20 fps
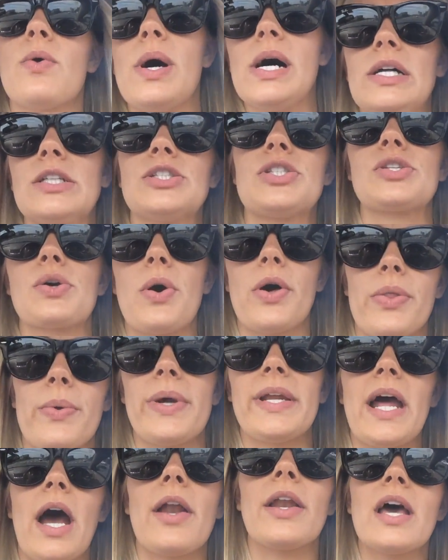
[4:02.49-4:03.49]
Oh, well, I'll just go all the
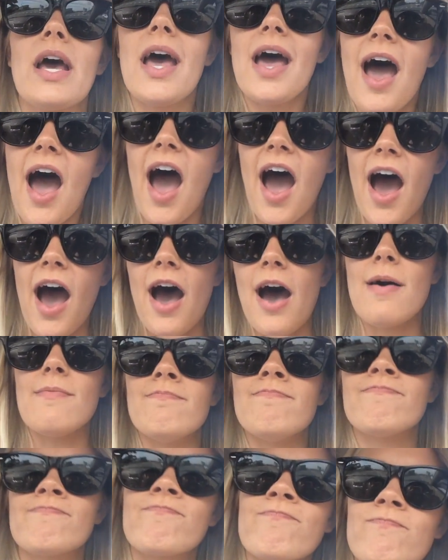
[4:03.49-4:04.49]
way down
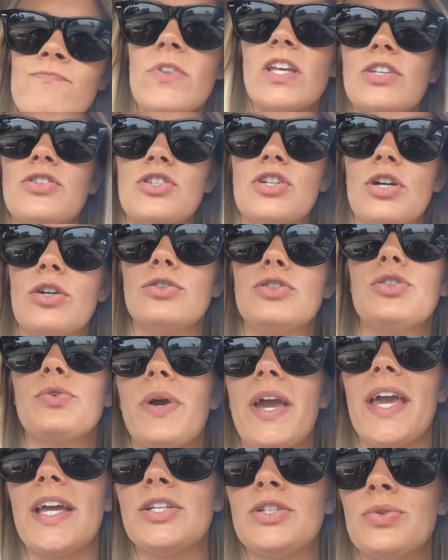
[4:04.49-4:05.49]
to go
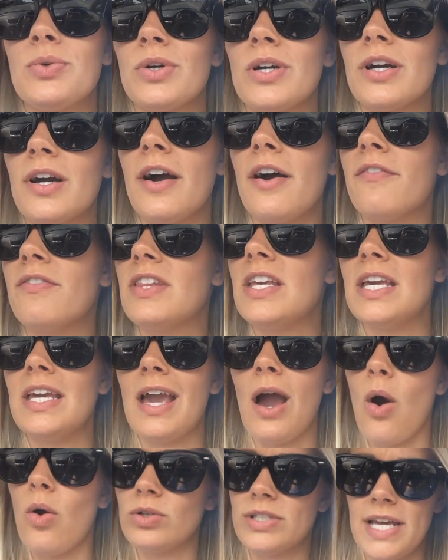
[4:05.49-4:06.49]
do a tour of
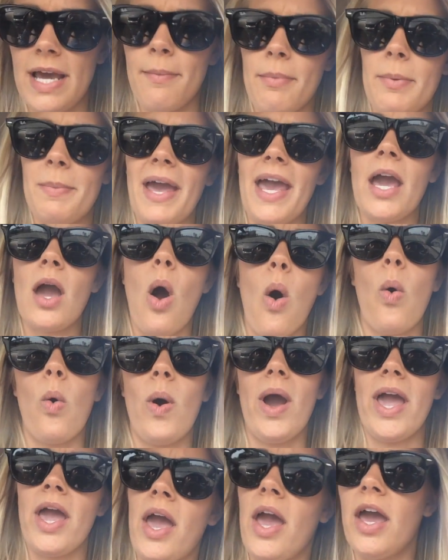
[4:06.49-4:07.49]
the Tampa Bay
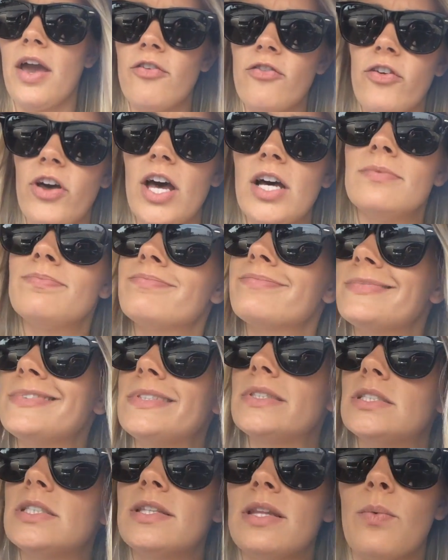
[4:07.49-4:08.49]
Wave
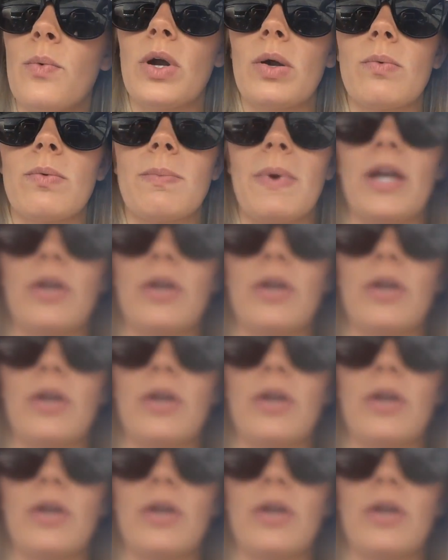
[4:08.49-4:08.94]
and then work with